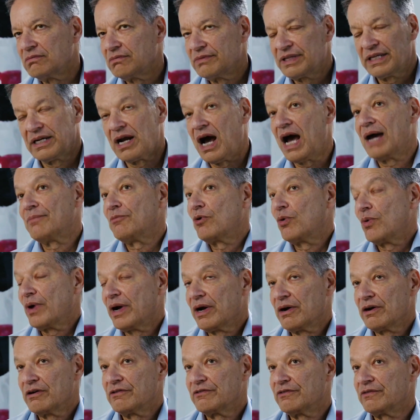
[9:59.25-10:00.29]
that I'm
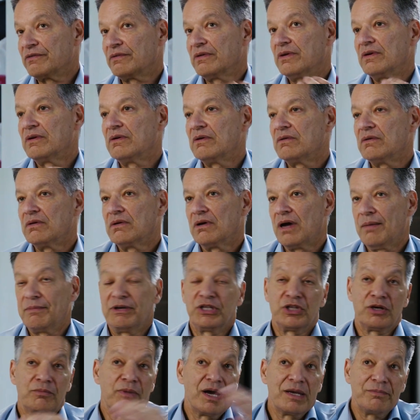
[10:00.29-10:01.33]
aware of. I mean,
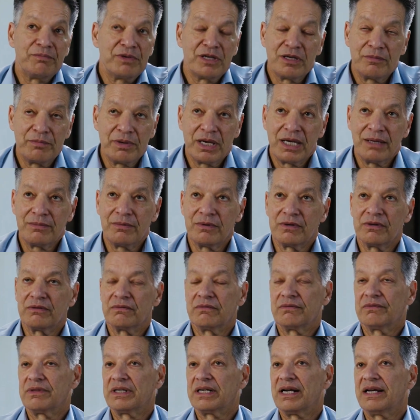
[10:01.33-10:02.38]
there might be a paper
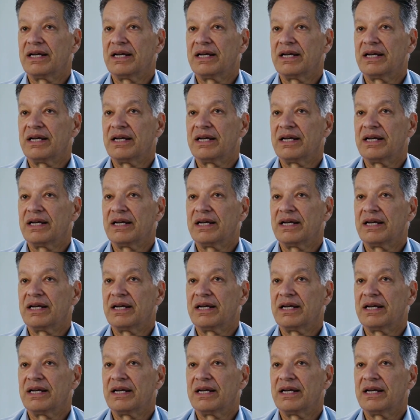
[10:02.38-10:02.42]
that